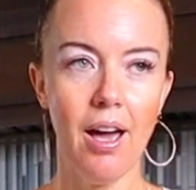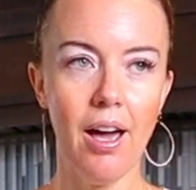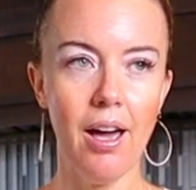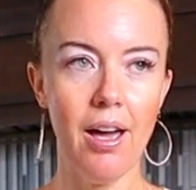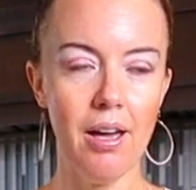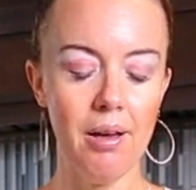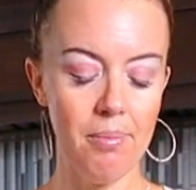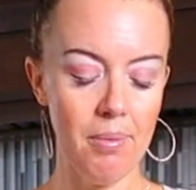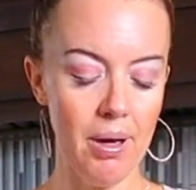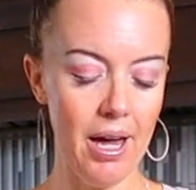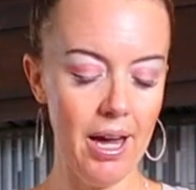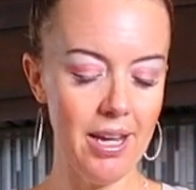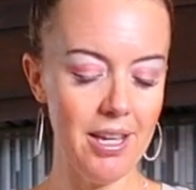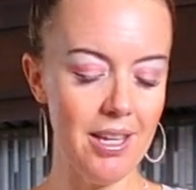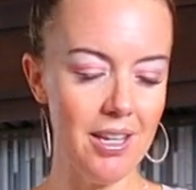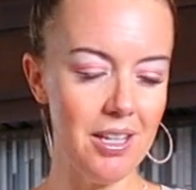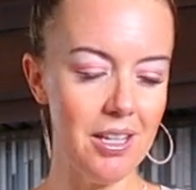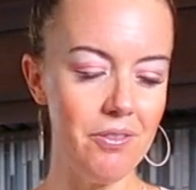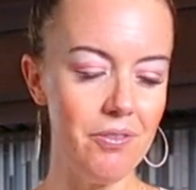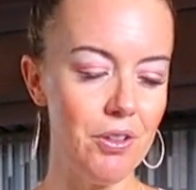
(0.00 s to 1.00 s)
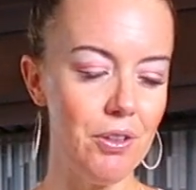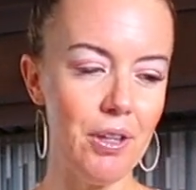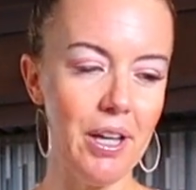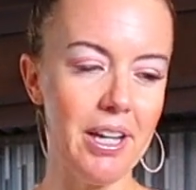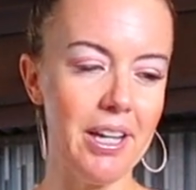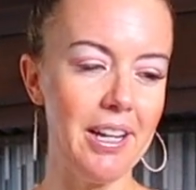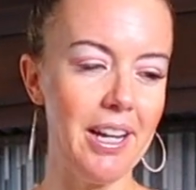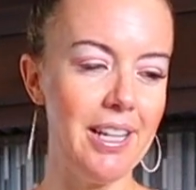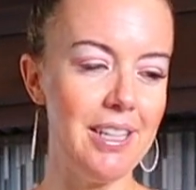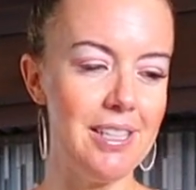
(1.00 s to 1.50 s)
I can give you
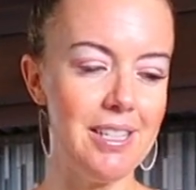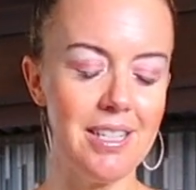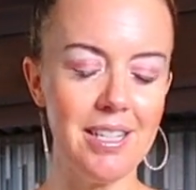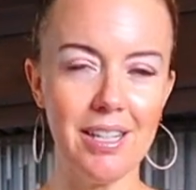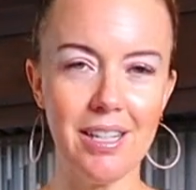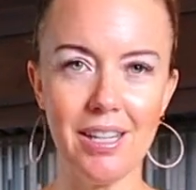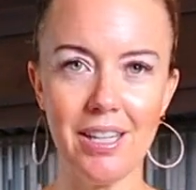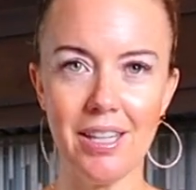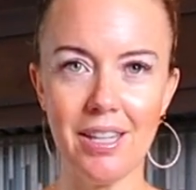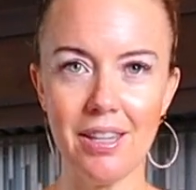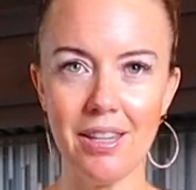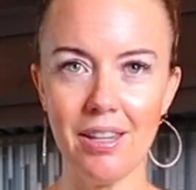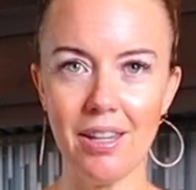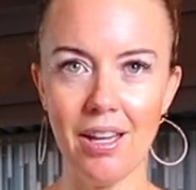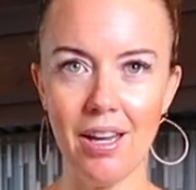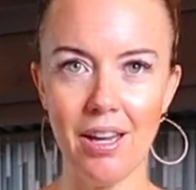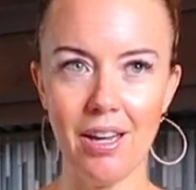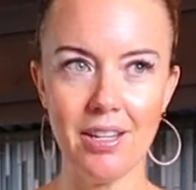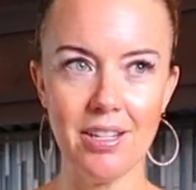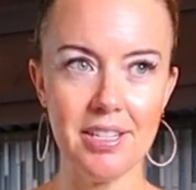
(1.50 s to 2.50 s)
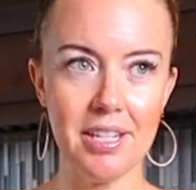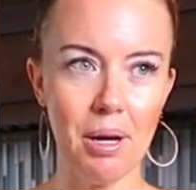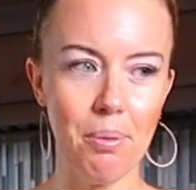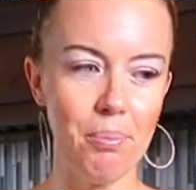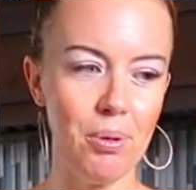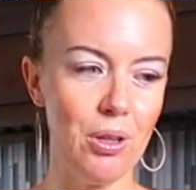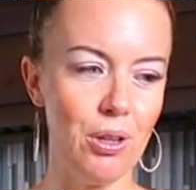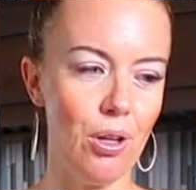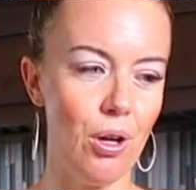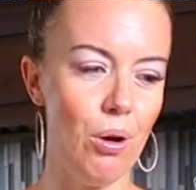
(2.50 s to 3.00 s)
like an idea in the down
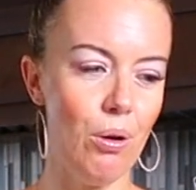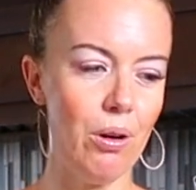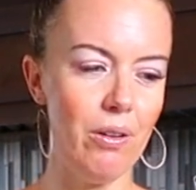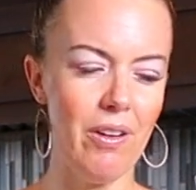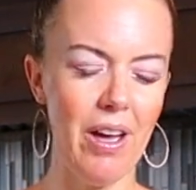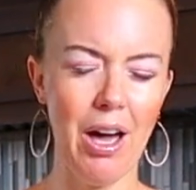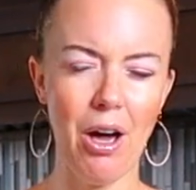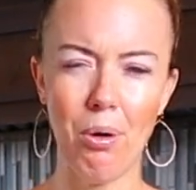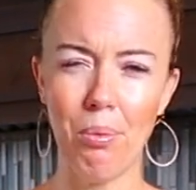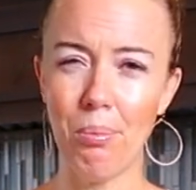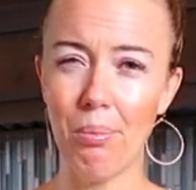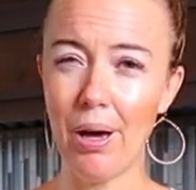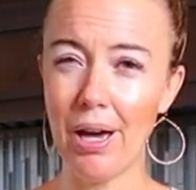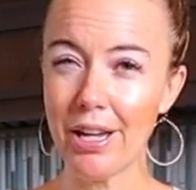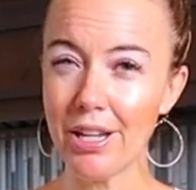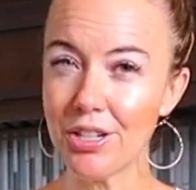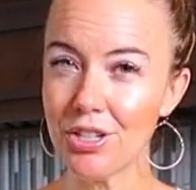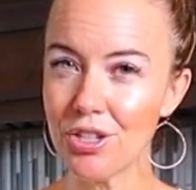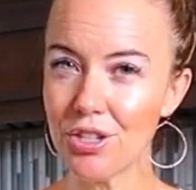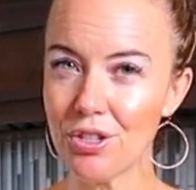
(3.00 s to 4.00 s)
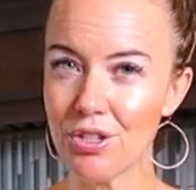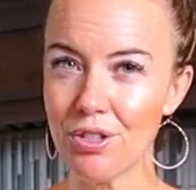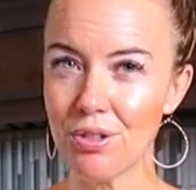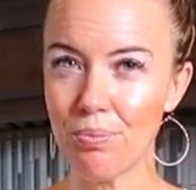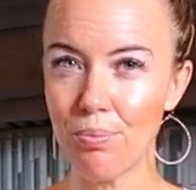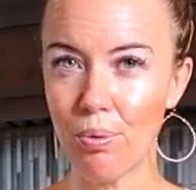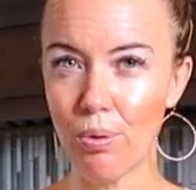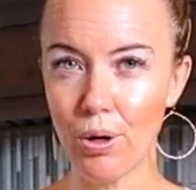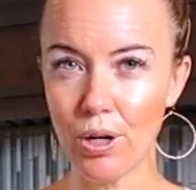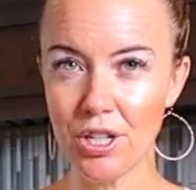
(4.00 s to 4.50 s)
below of how much
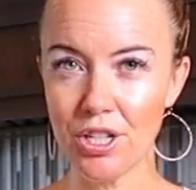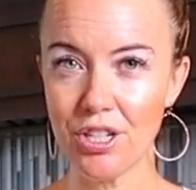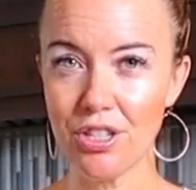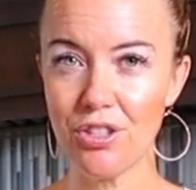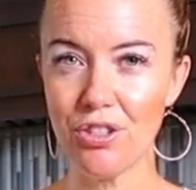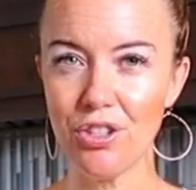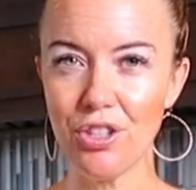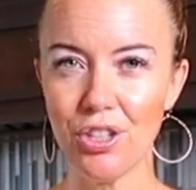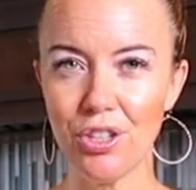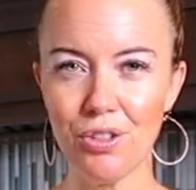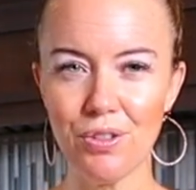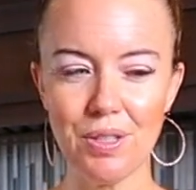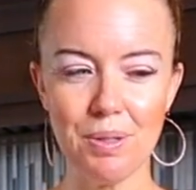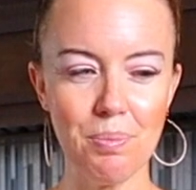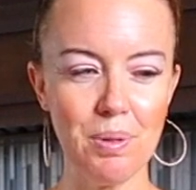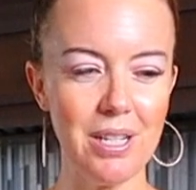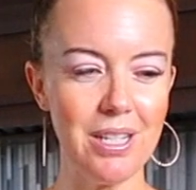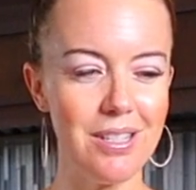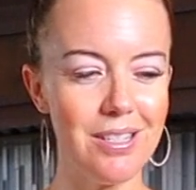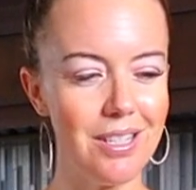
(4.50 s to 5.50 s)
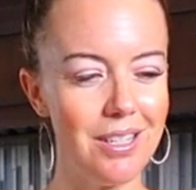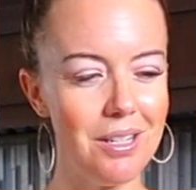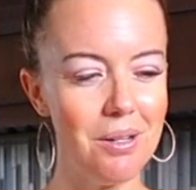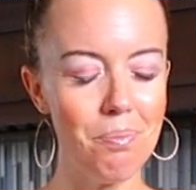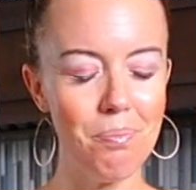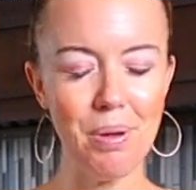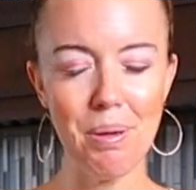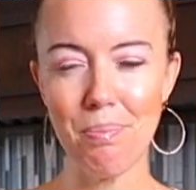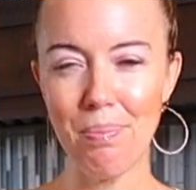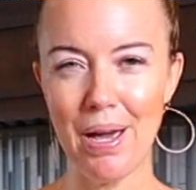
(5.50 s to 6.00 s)
portions to use, but it's
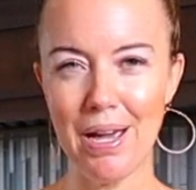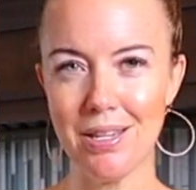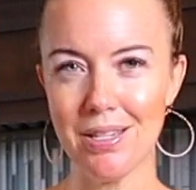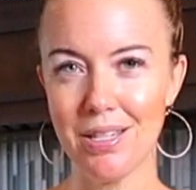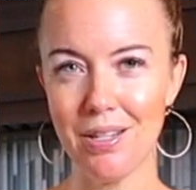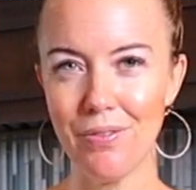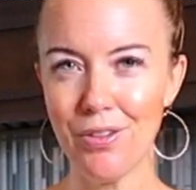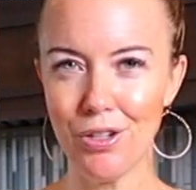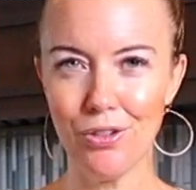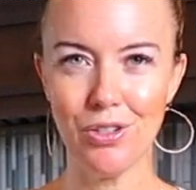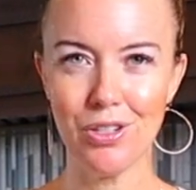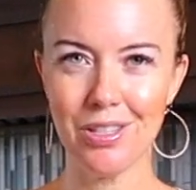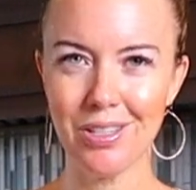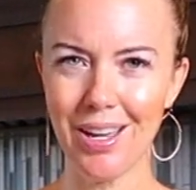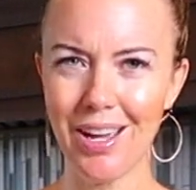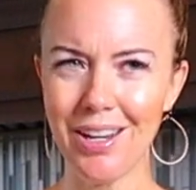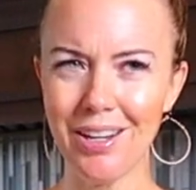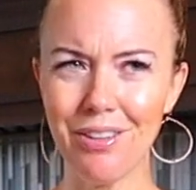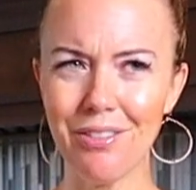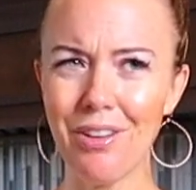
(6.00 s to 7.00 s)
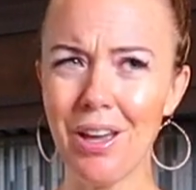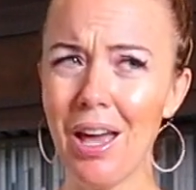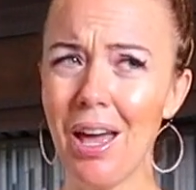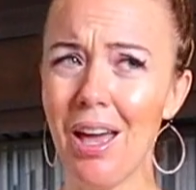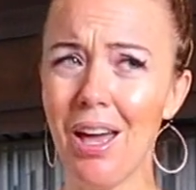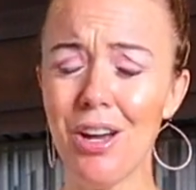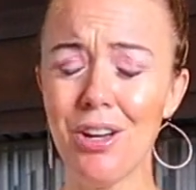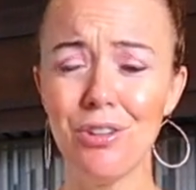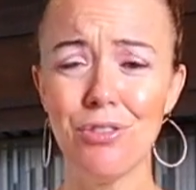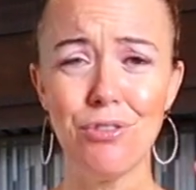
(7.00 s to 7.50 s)
gonna be best if you just kind of
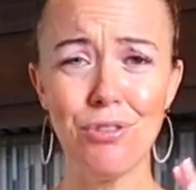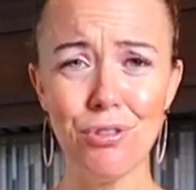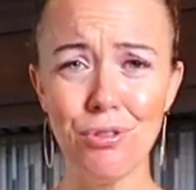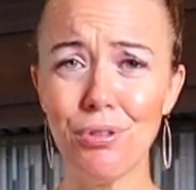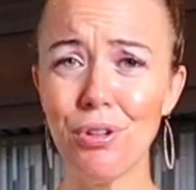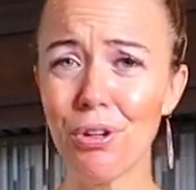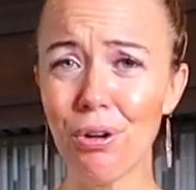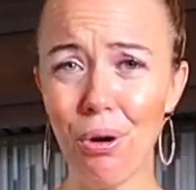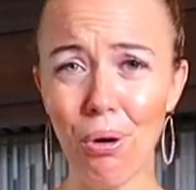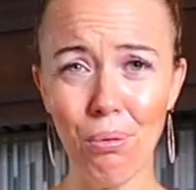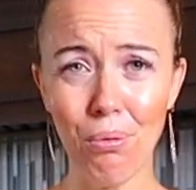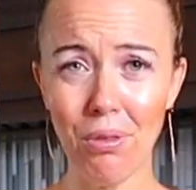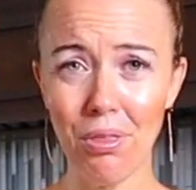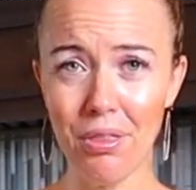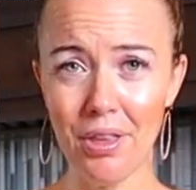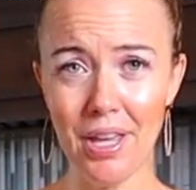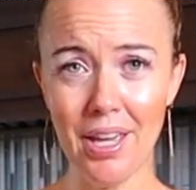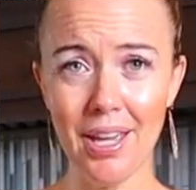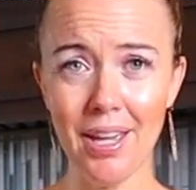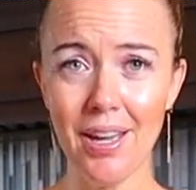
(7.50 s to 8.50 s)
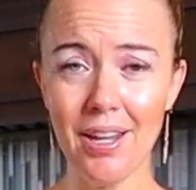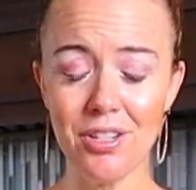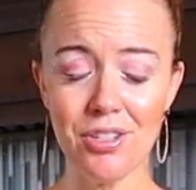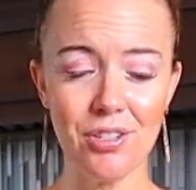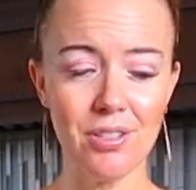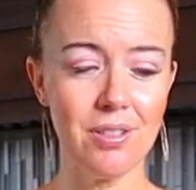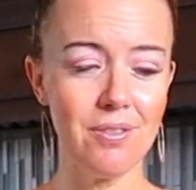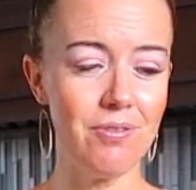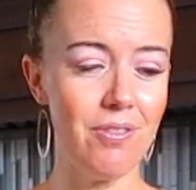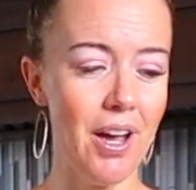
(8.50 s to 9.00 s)
do your own thing and
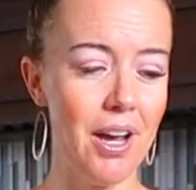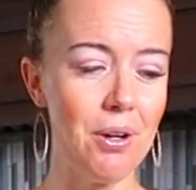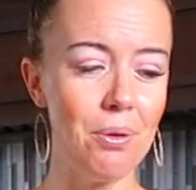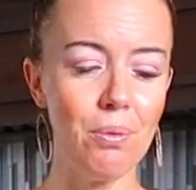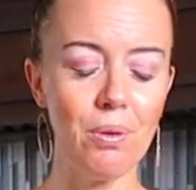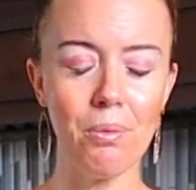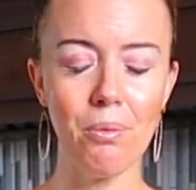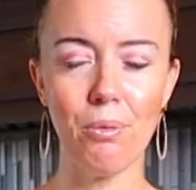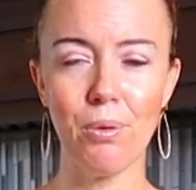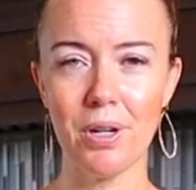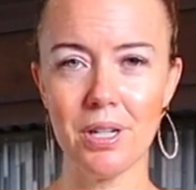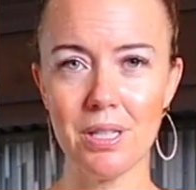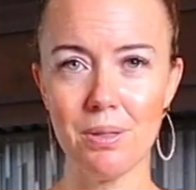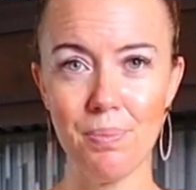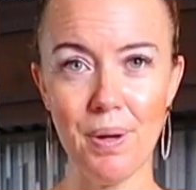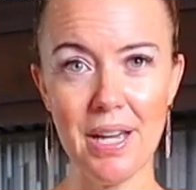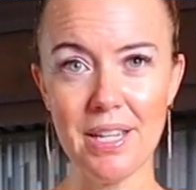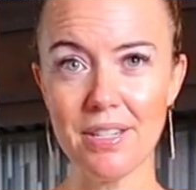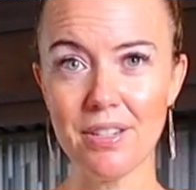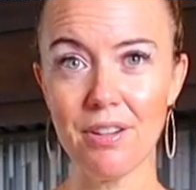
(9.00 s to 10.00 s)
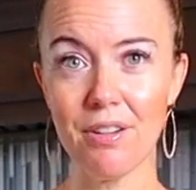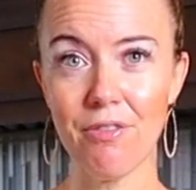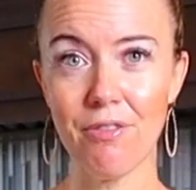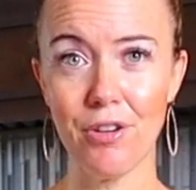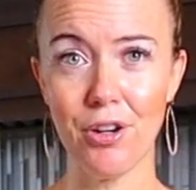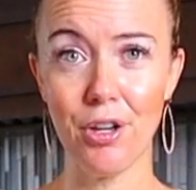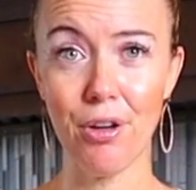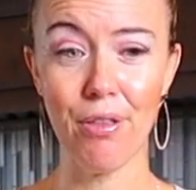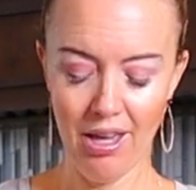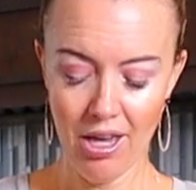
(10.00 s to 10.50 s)
just find what works best
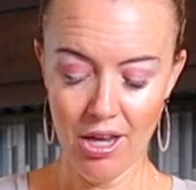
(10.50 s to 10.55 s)
for you.